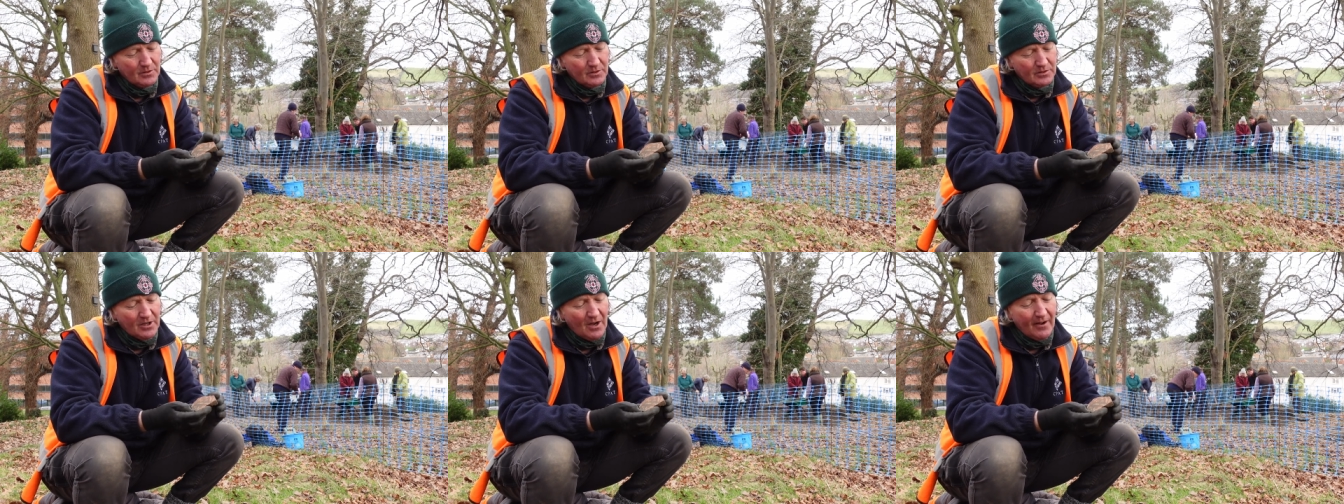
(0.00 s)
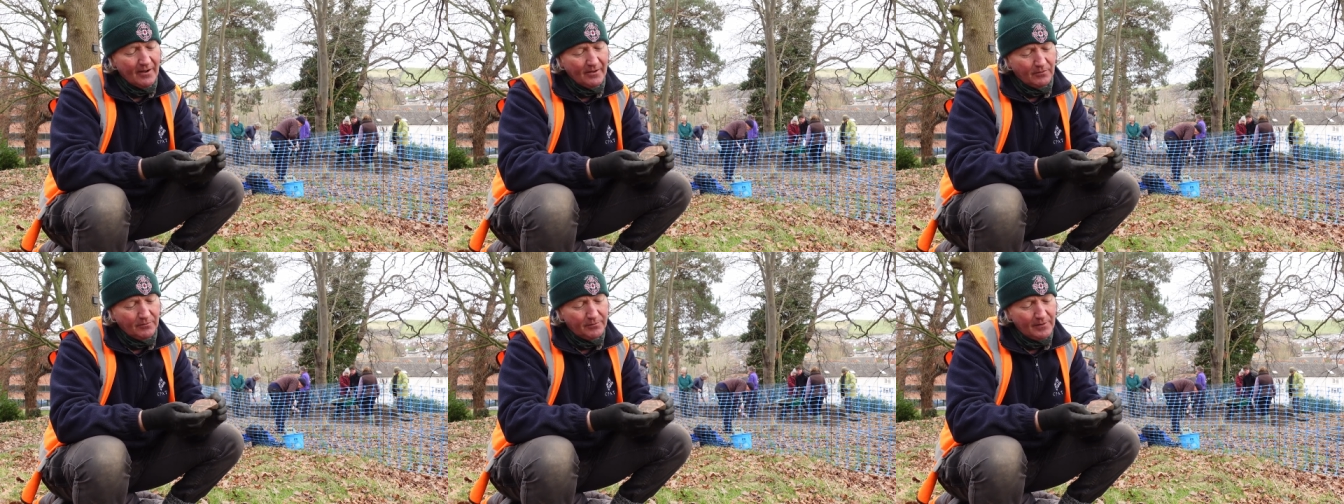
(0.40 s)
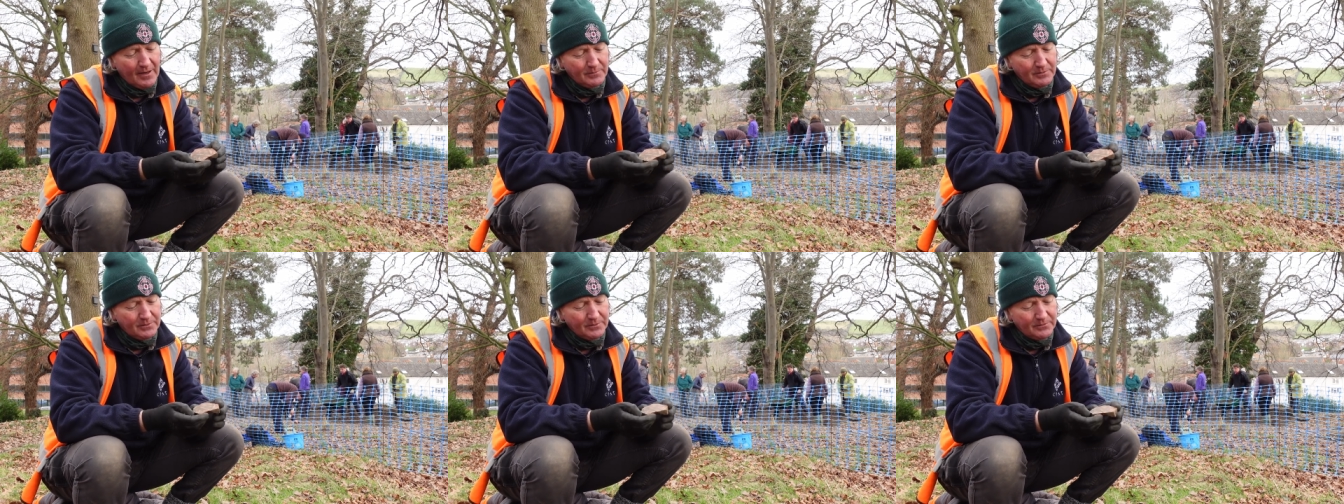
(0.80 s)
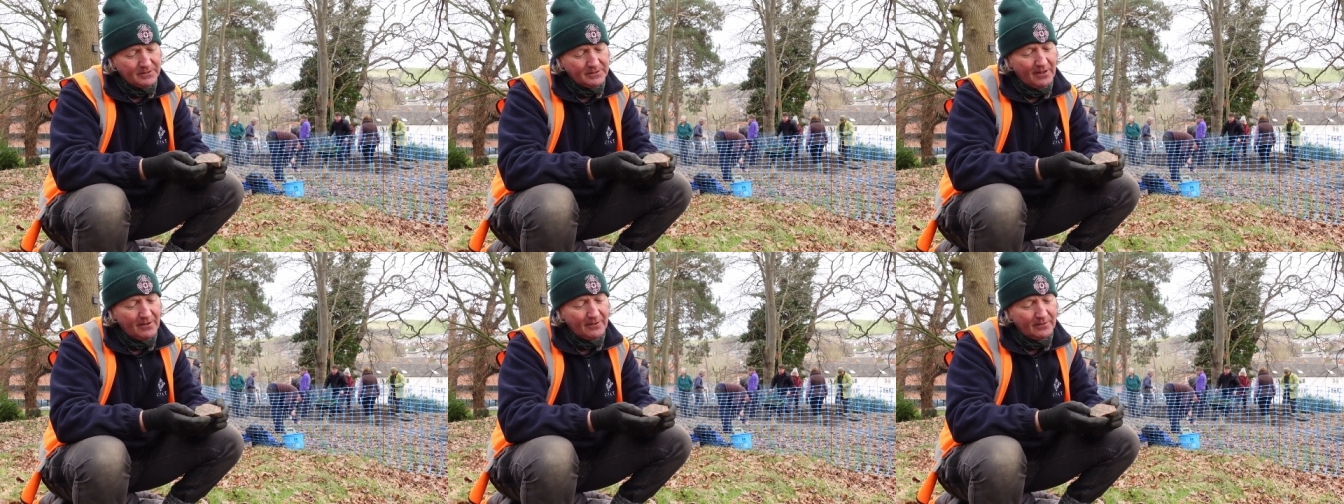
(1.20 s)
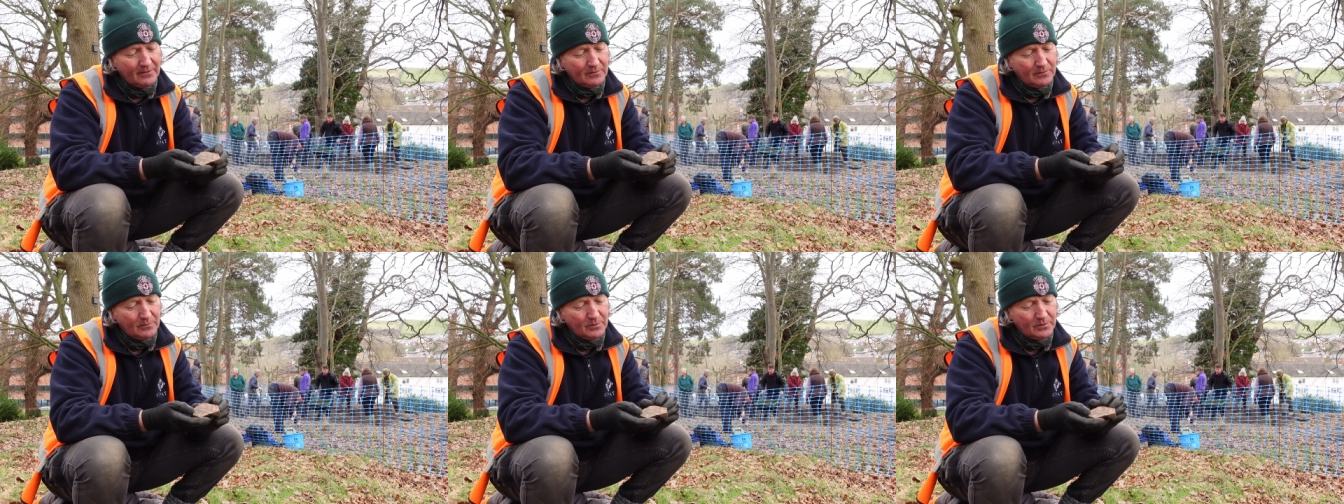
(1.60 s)
tile, fragment of a tile,
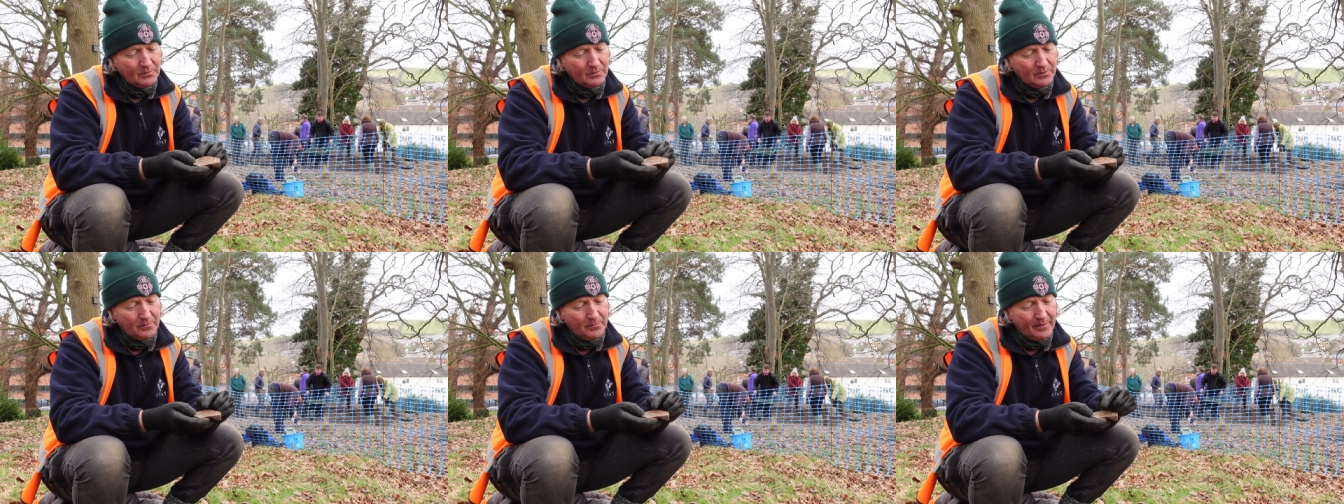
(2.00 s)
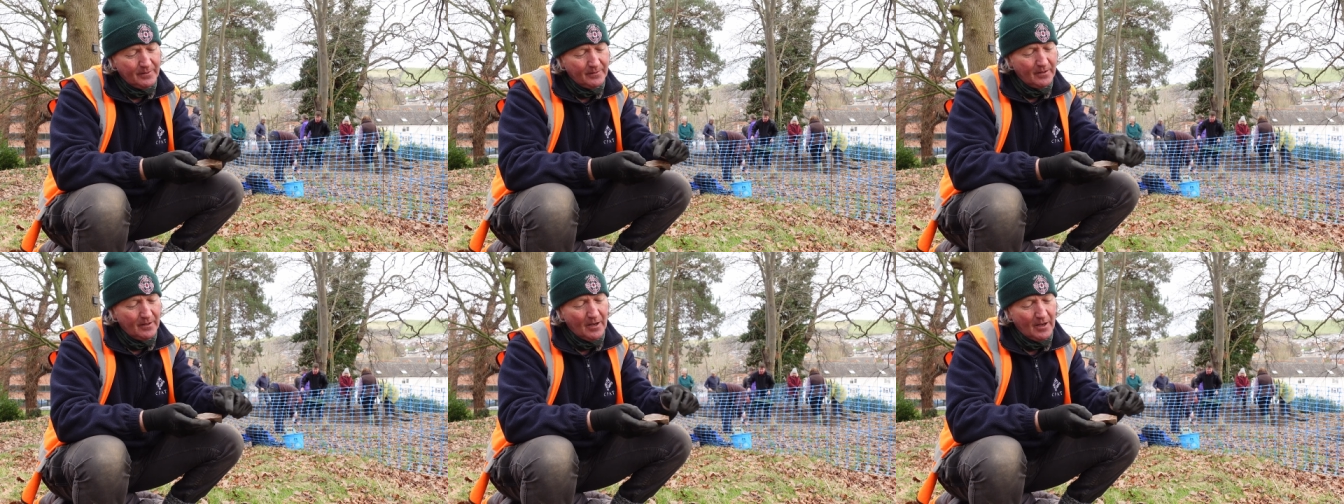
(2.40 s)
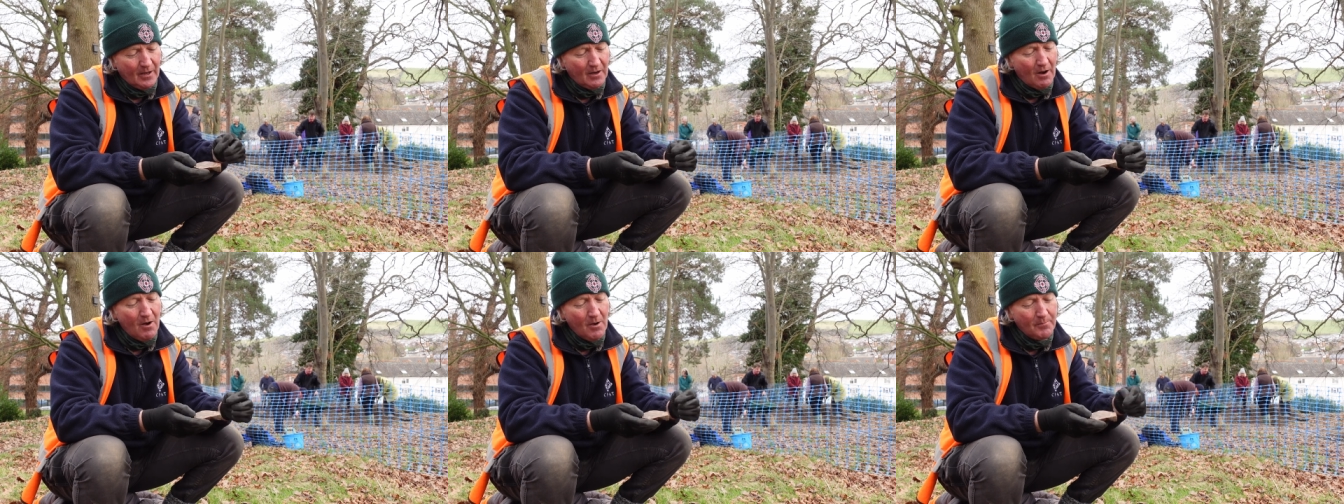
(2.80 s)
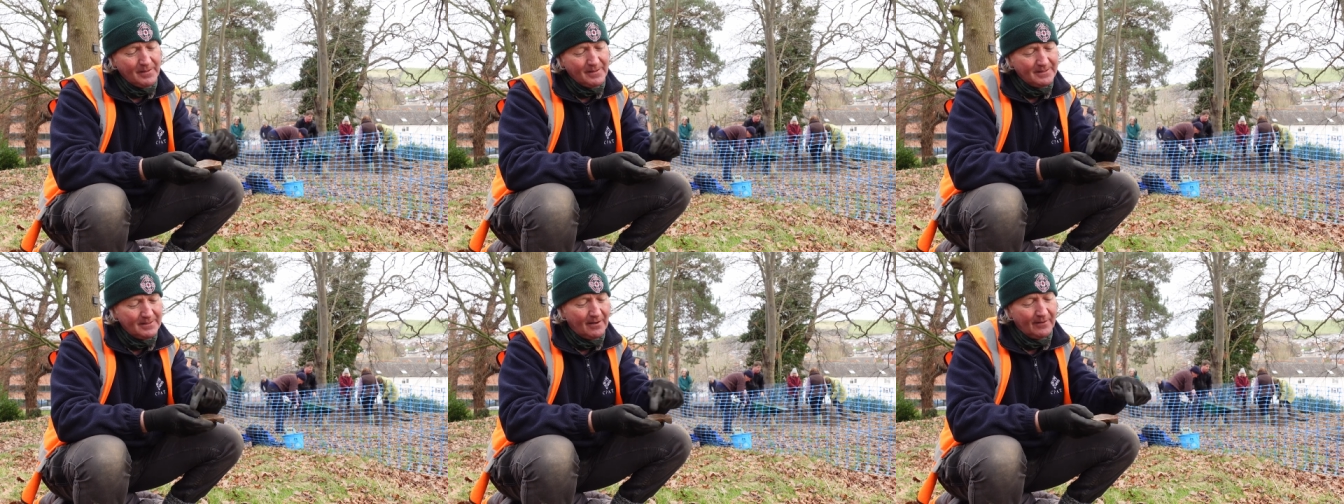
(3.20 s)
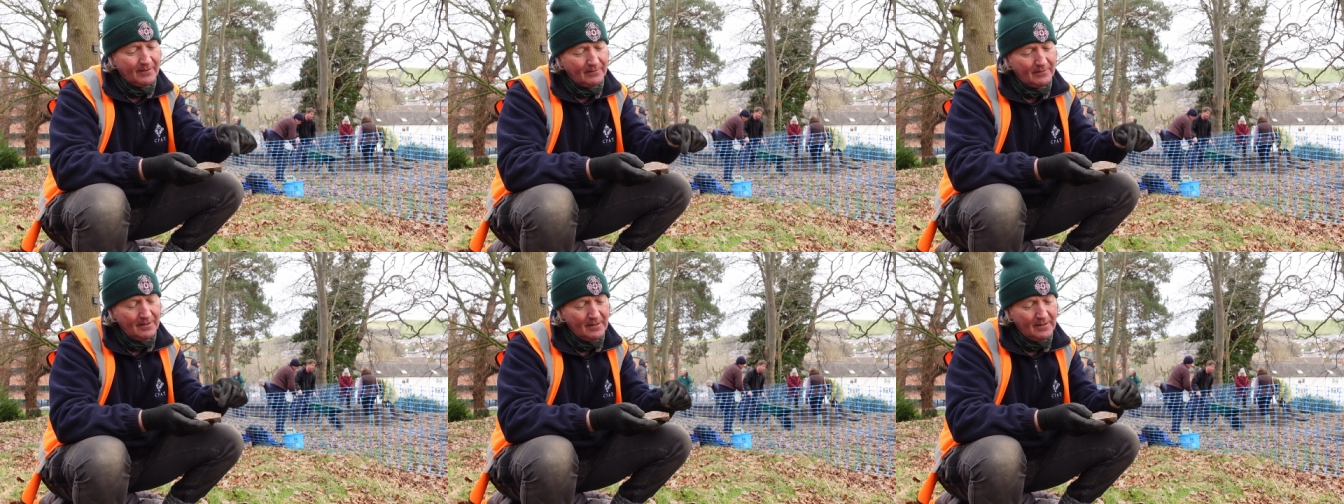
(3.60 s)
which would have been a carpet tile,
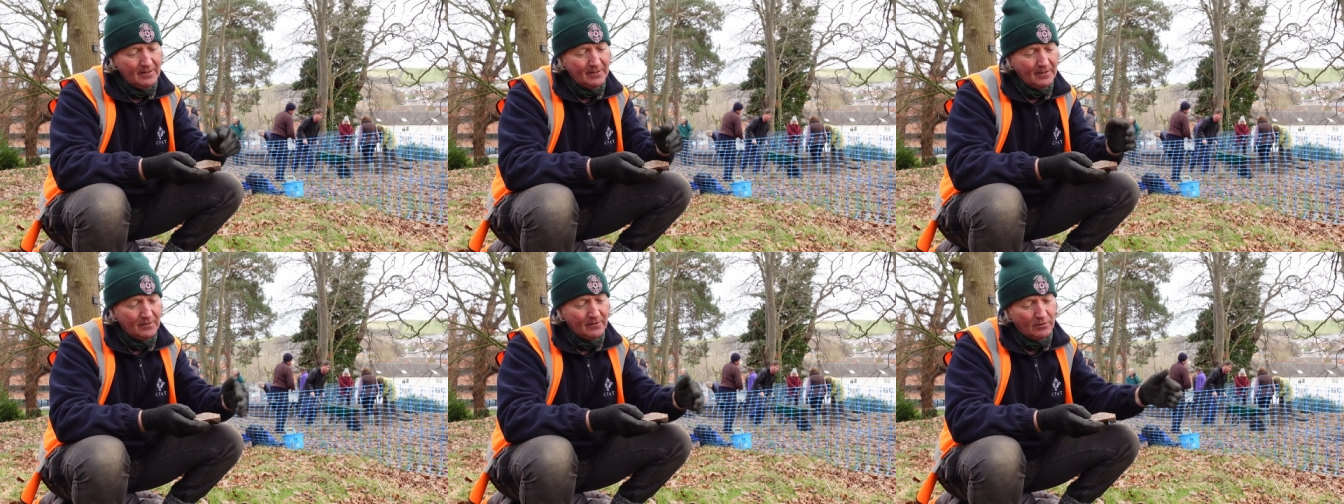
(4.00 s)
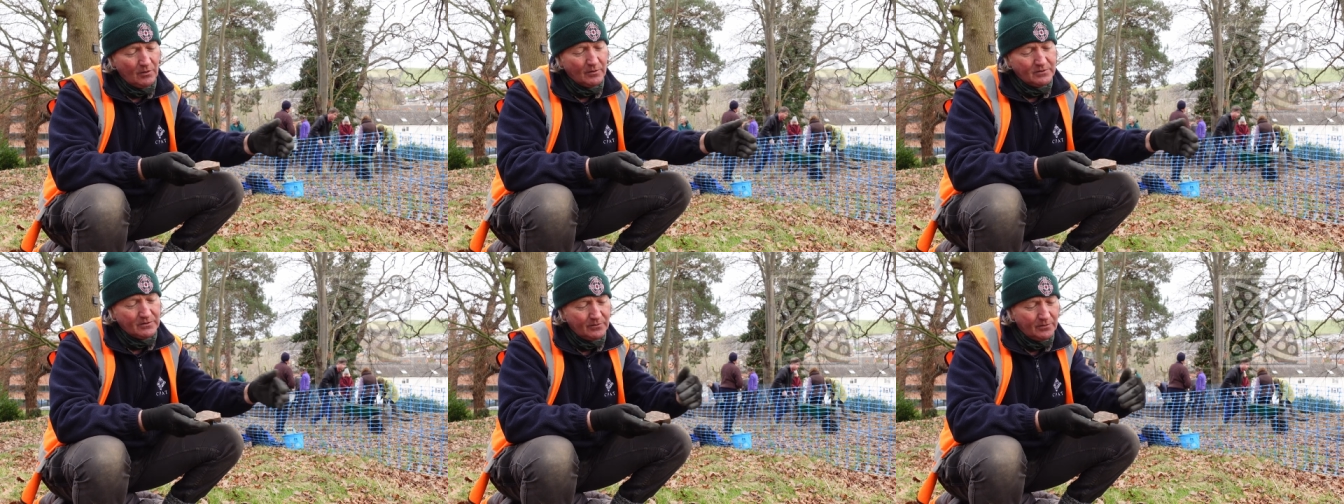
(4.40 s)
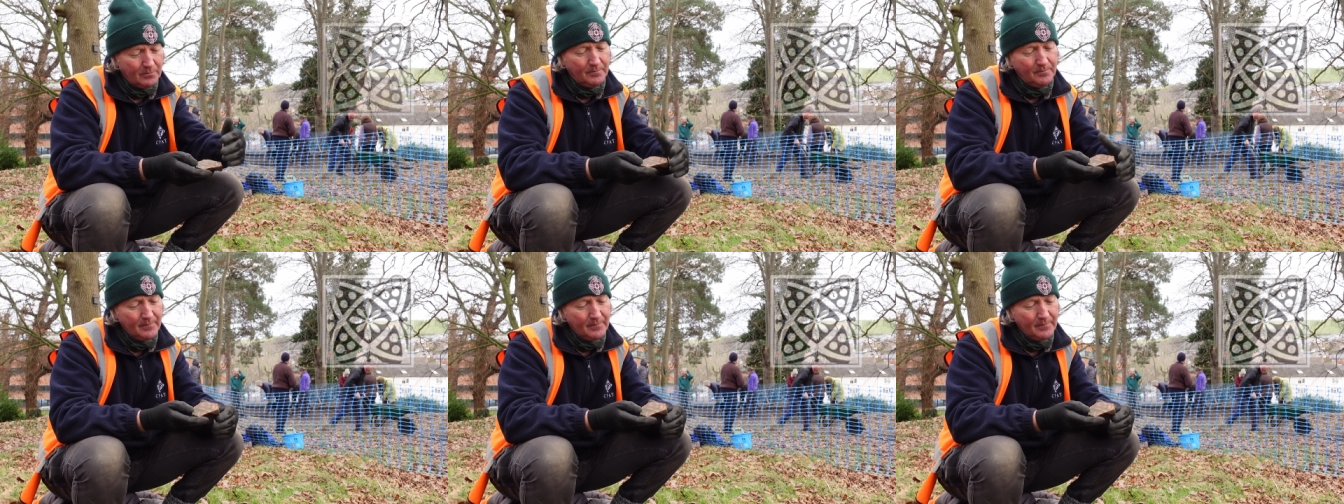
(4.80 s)
lots of them